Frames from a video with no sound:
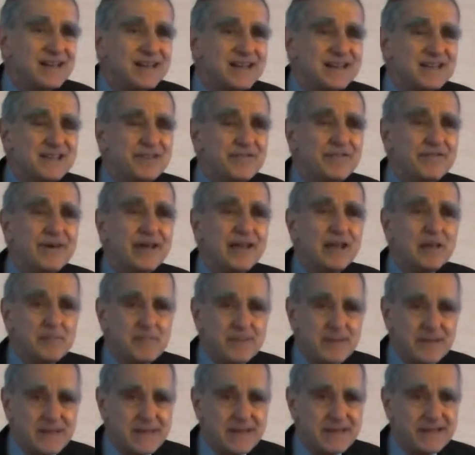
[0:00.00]
in
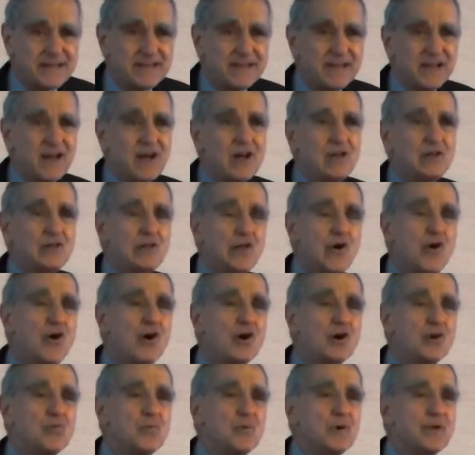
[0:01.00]
developing it,
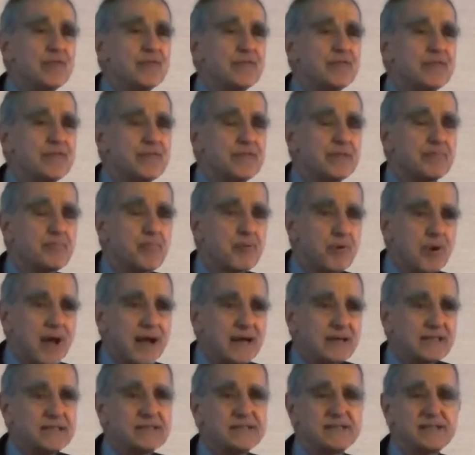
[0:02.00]
along with the
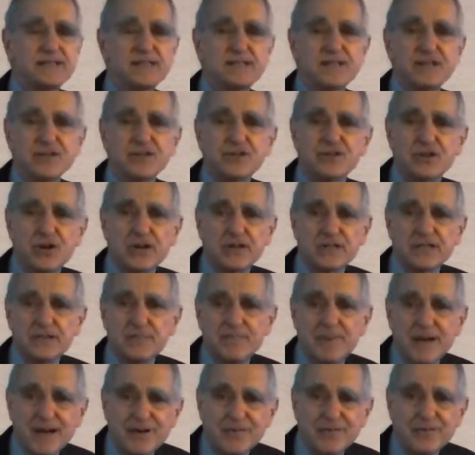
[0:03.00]
practices he talked
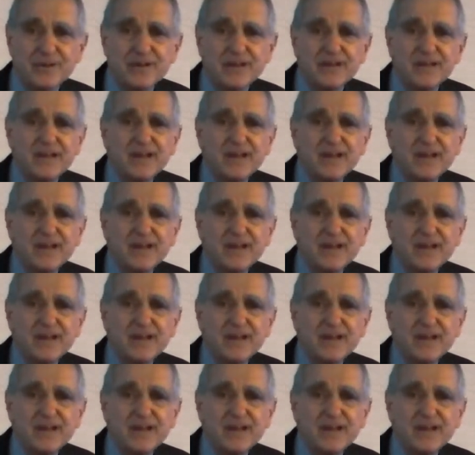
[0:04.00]
about,